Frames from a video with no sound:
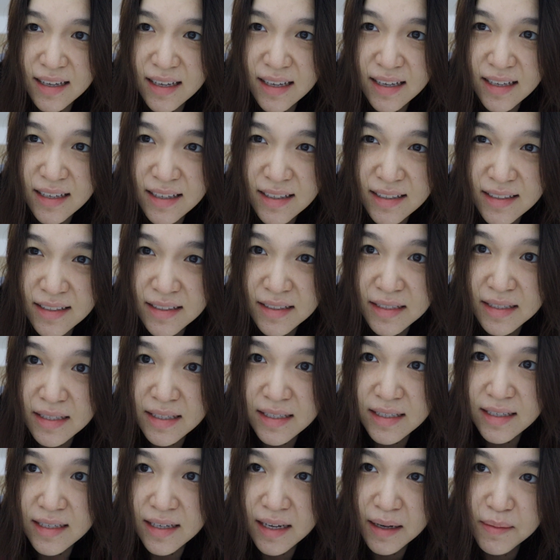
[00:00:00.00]
And
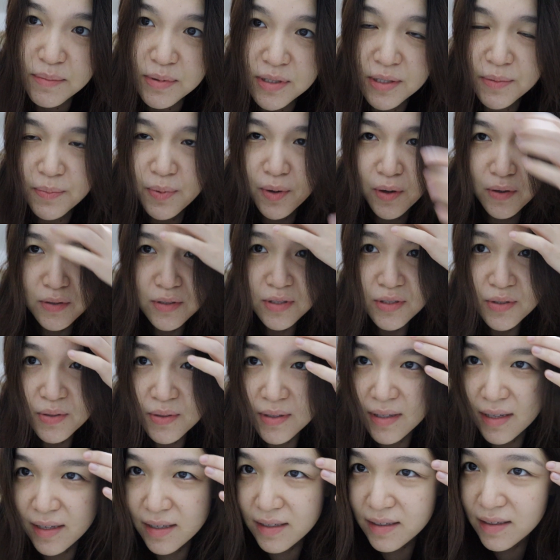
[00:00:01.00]
I'm supposed to
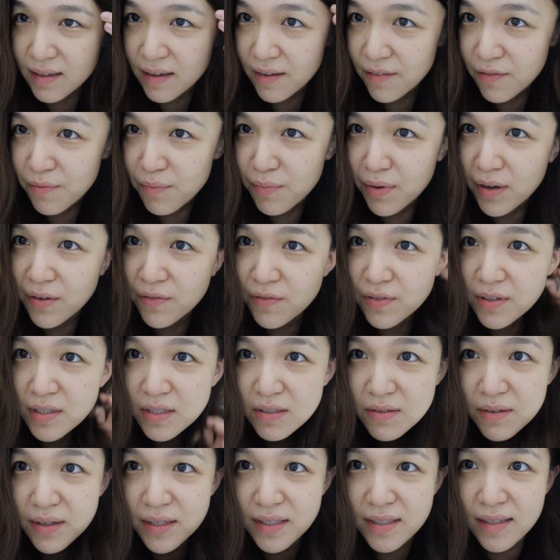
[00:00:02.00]
like have
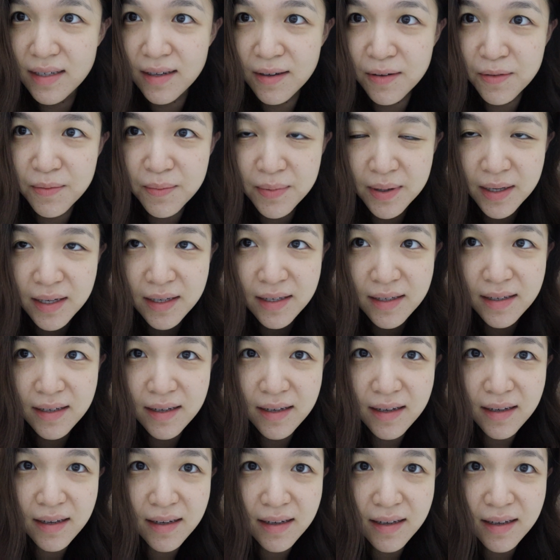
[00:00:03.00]
breakfast right now, but
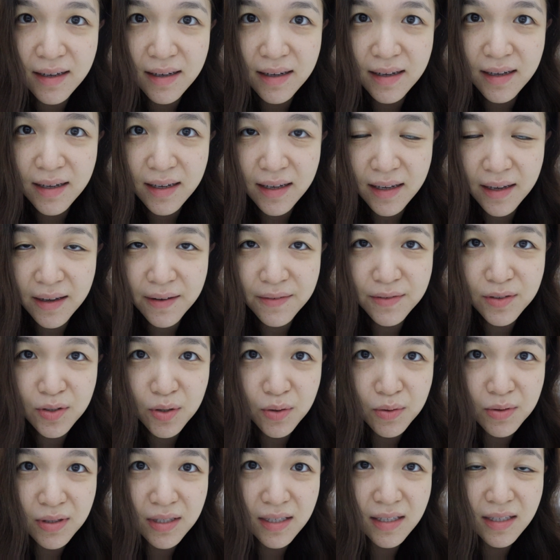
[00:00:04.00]
I have
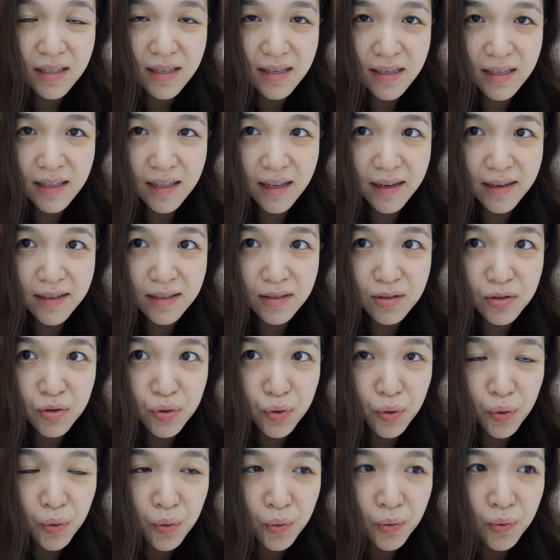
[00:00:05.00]
totally like
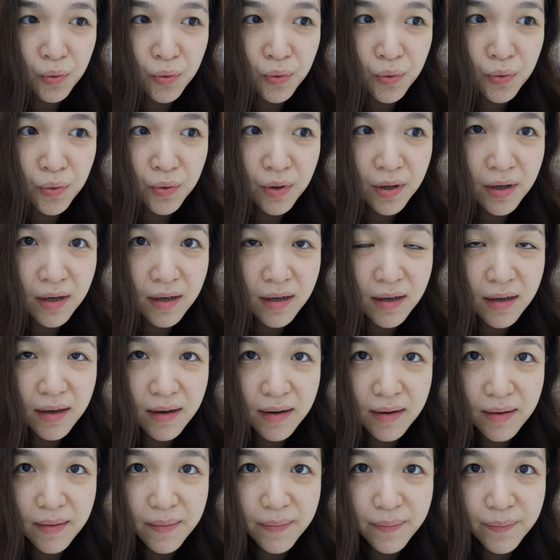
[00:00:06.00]
no
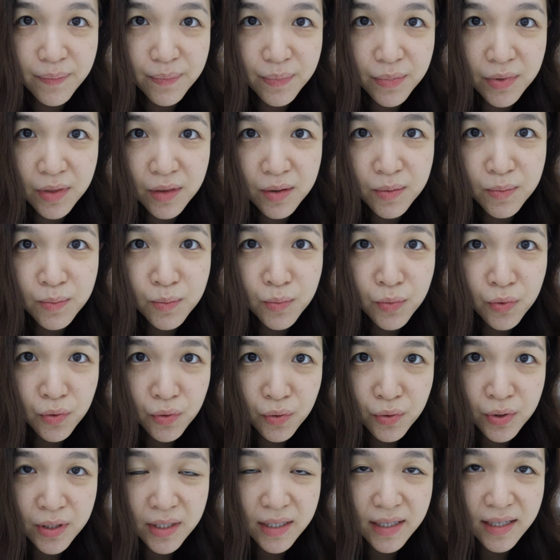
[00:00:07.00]

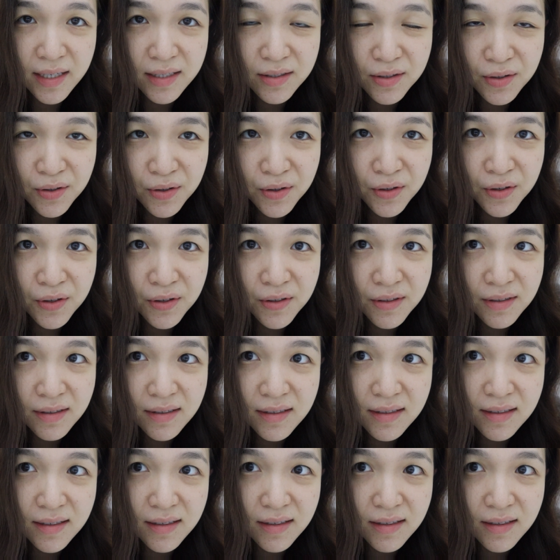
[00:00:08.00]
mood at all.